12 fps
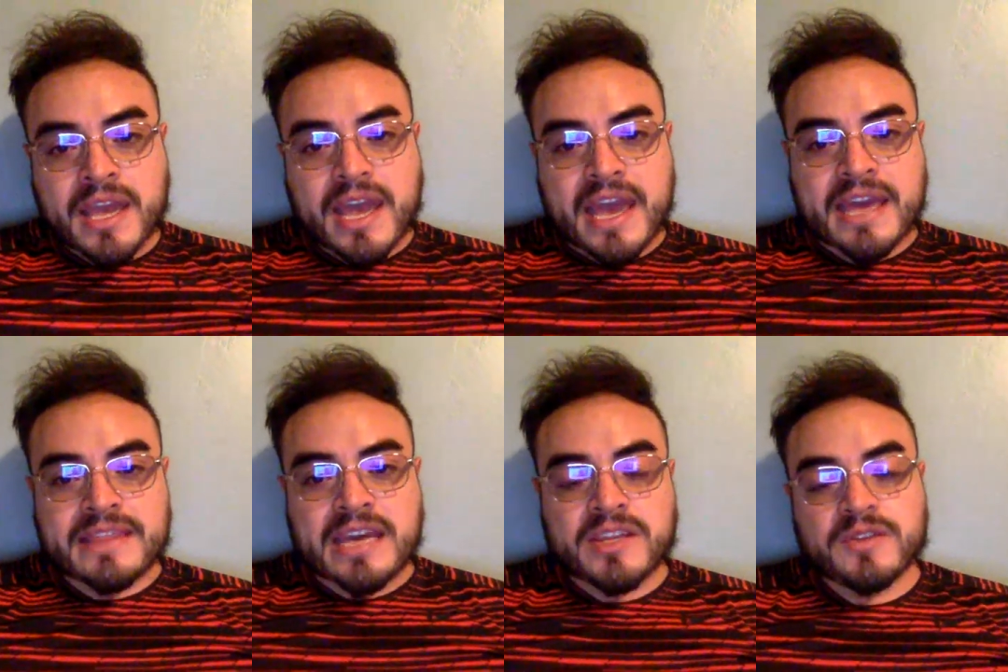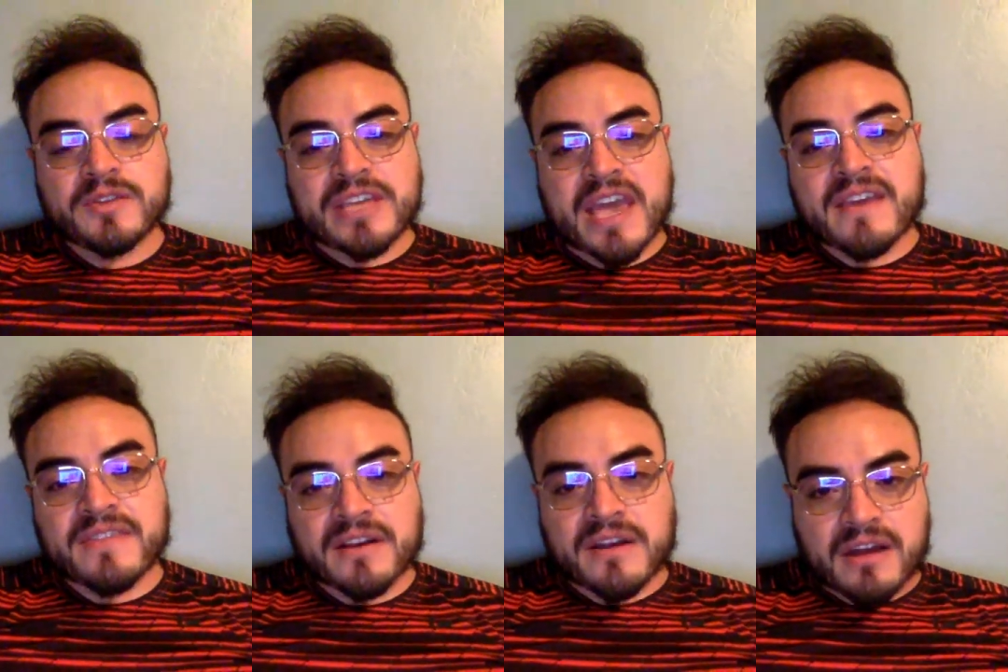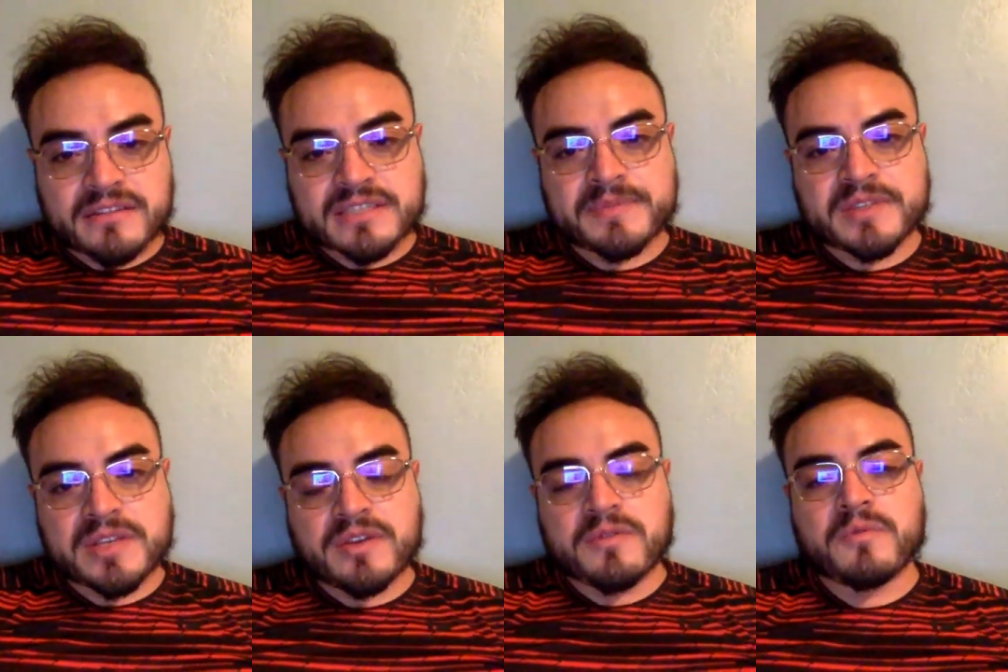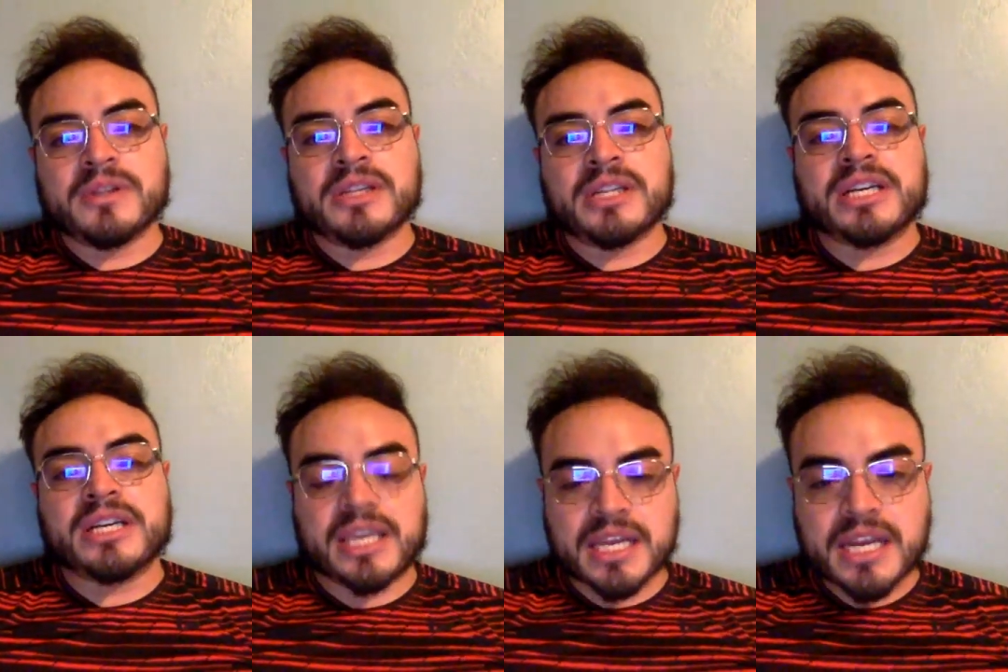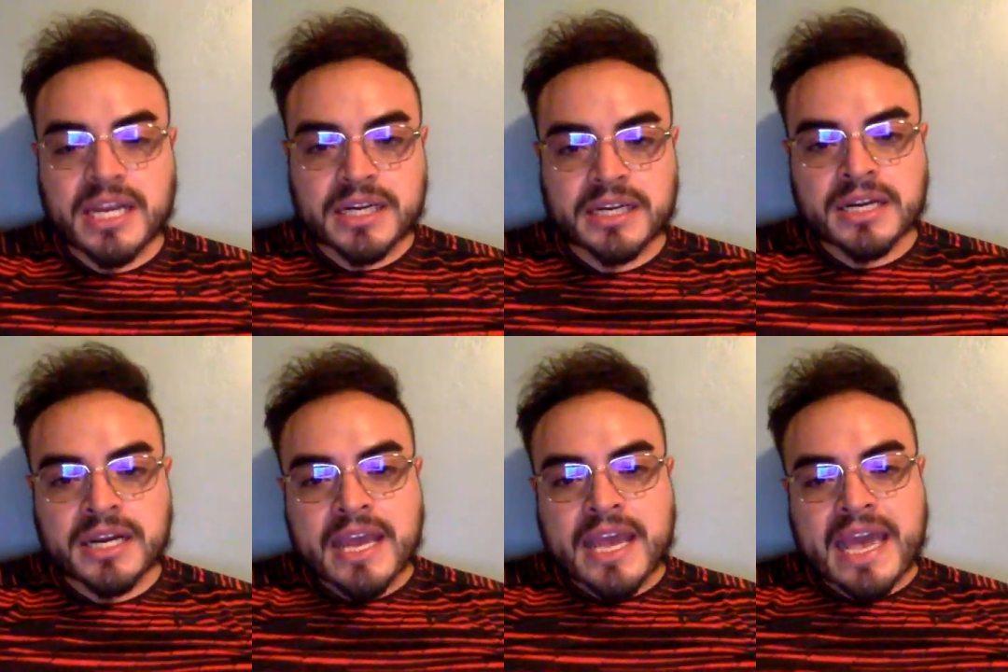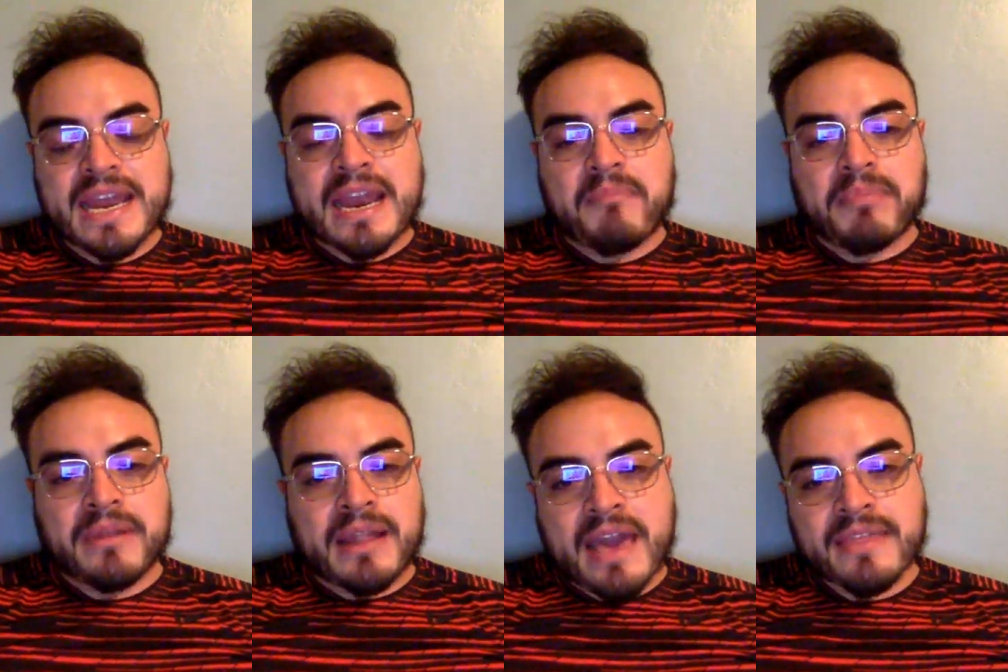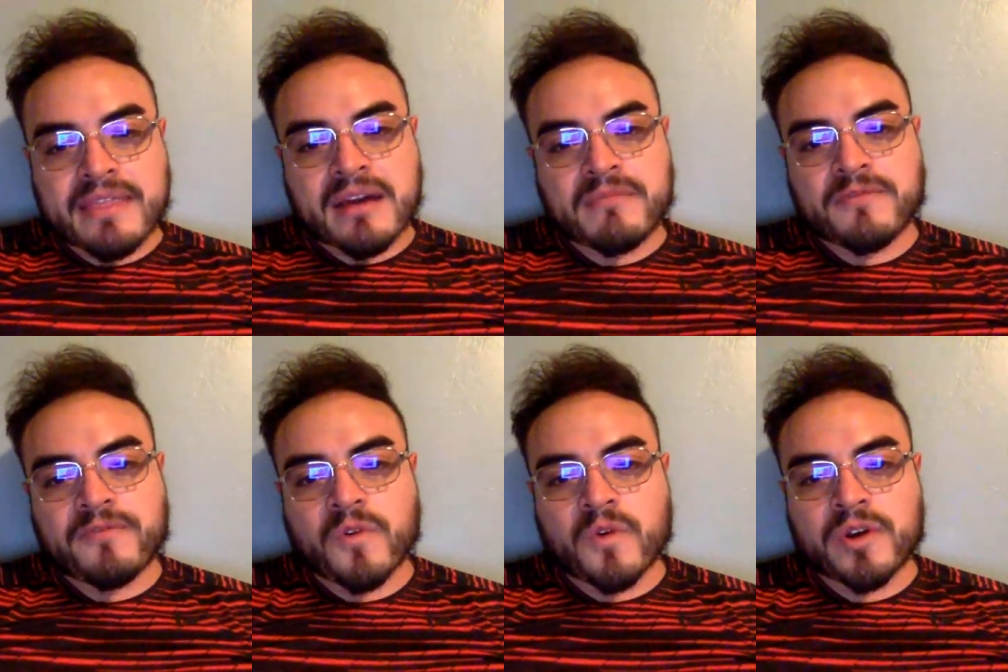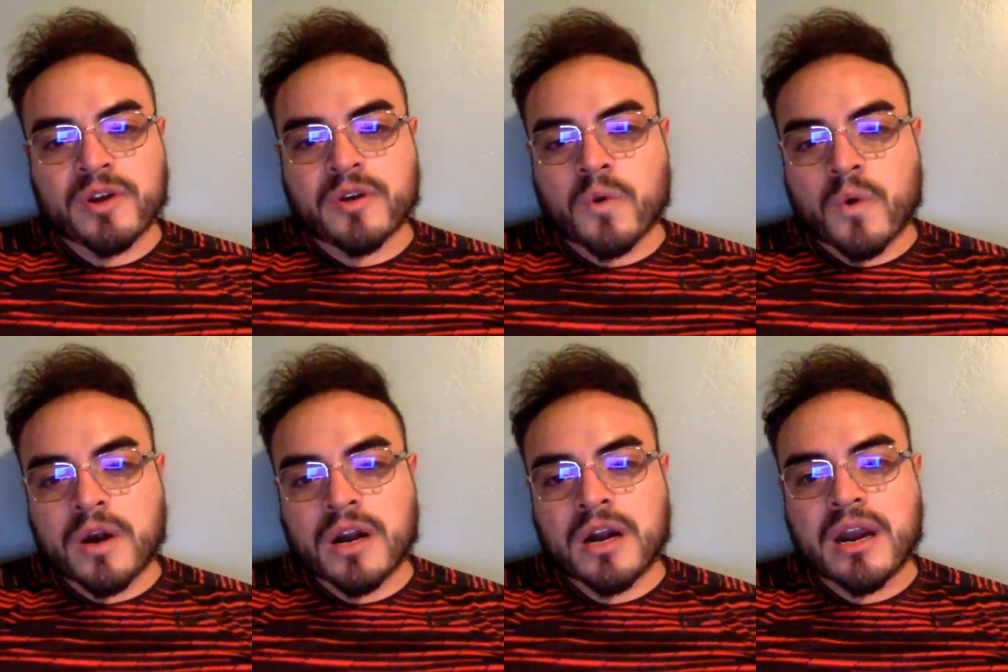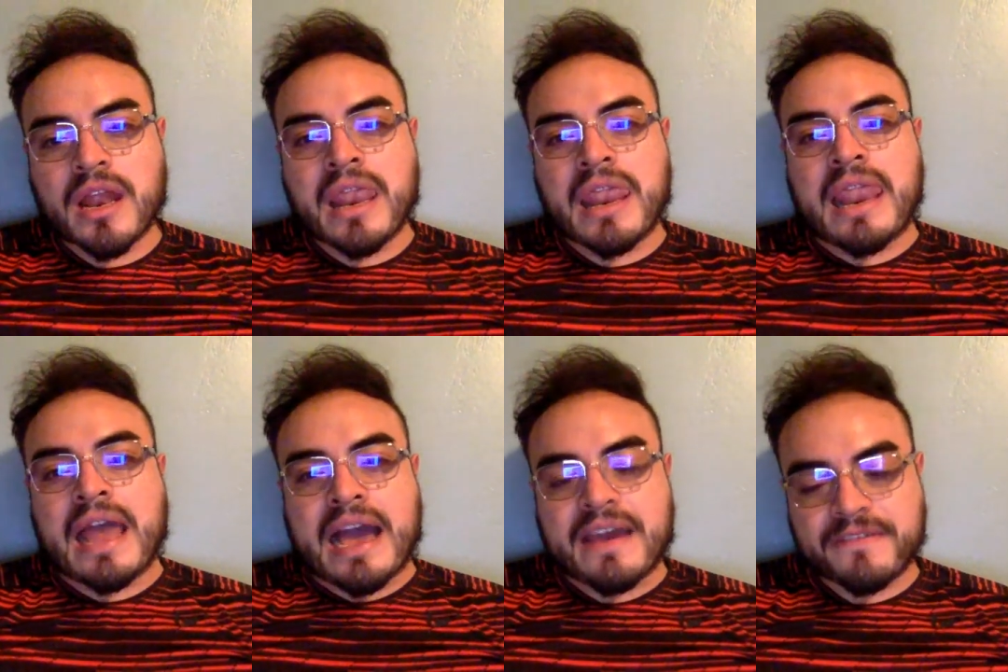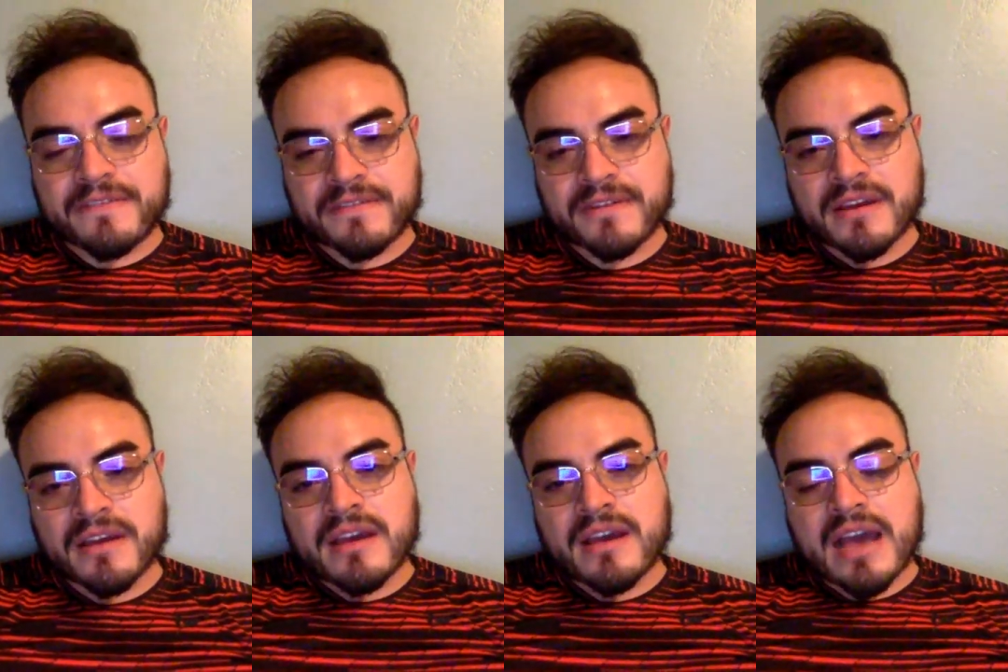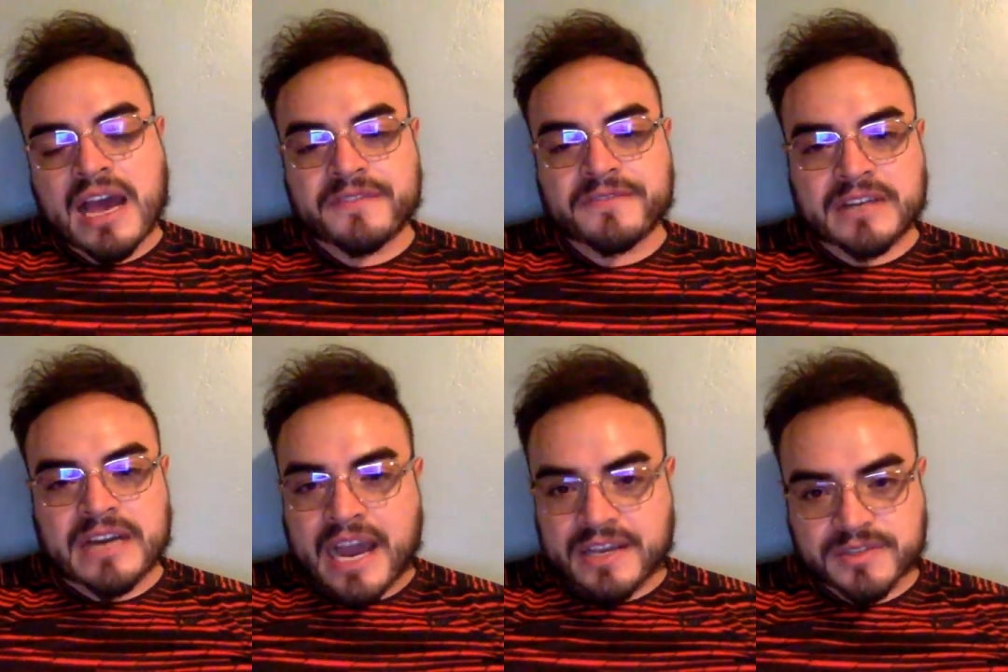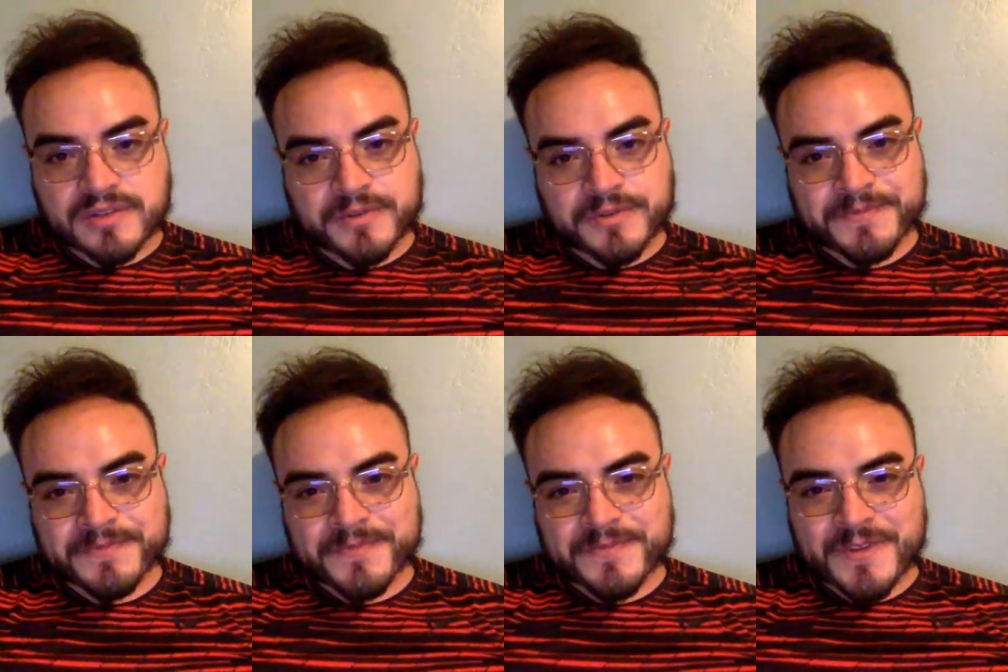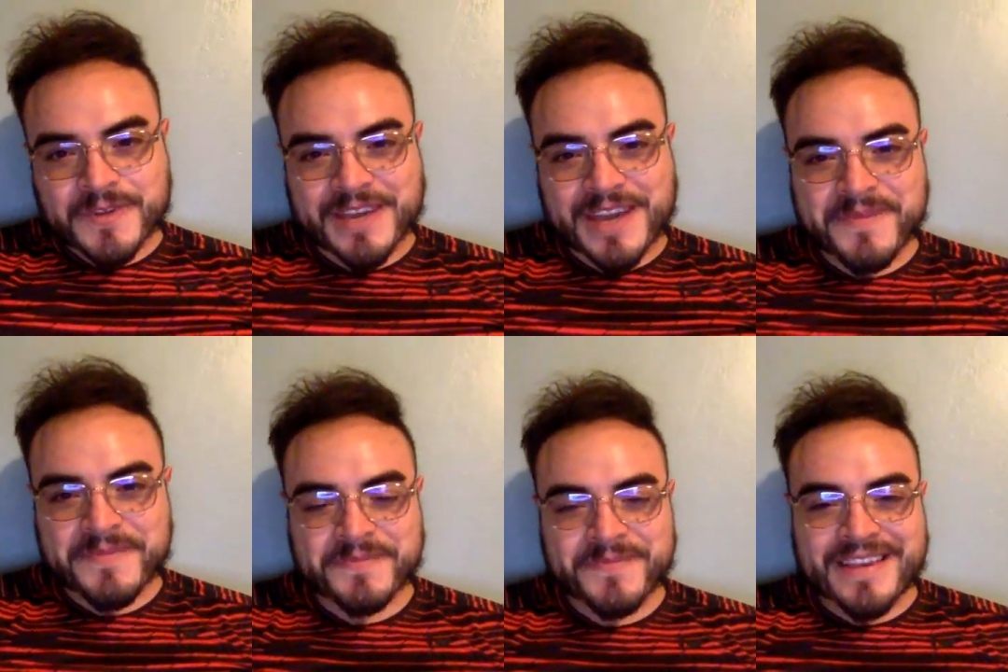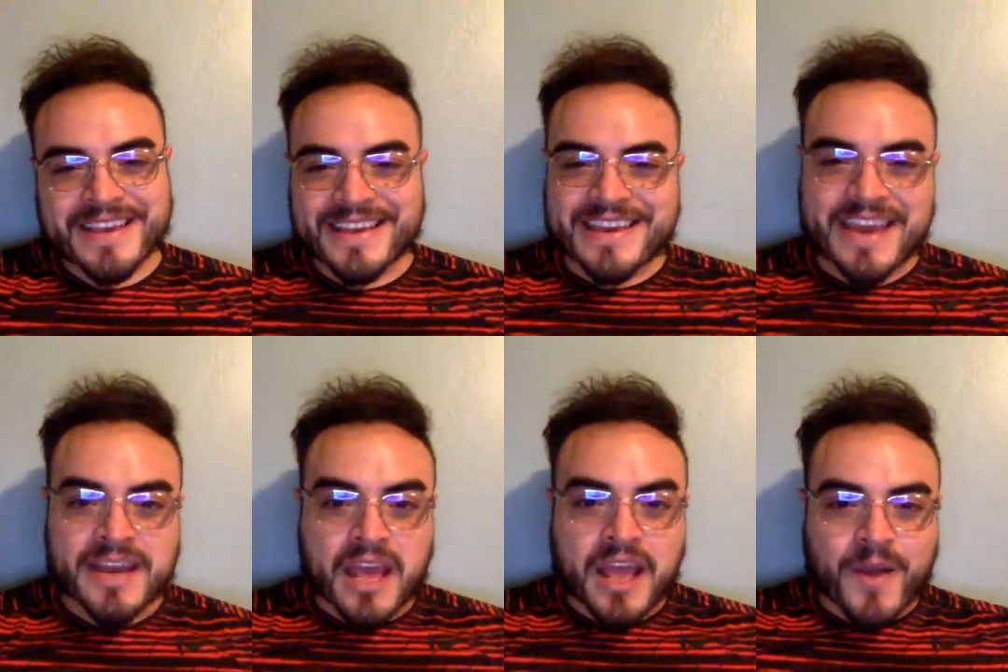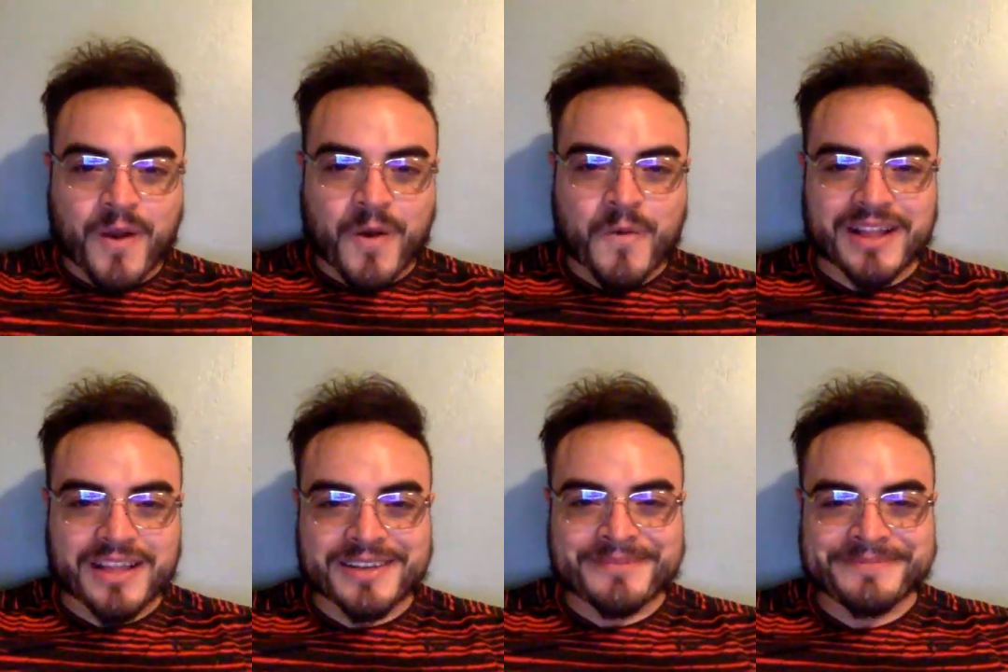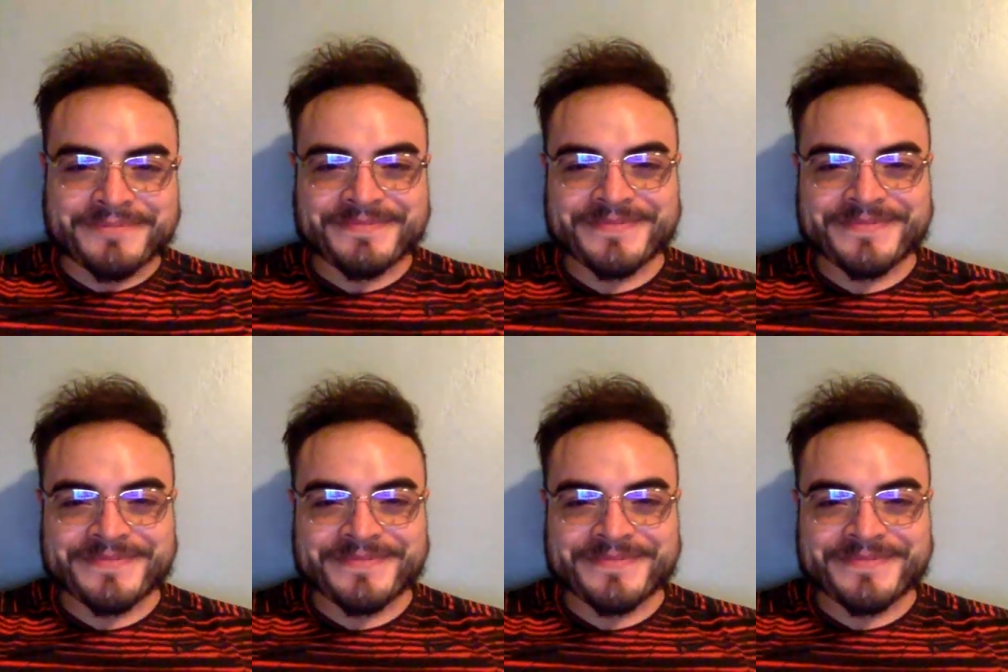and that you take the concepts that you will learn here and apply them for your life after high school. Okay? Again, welcome.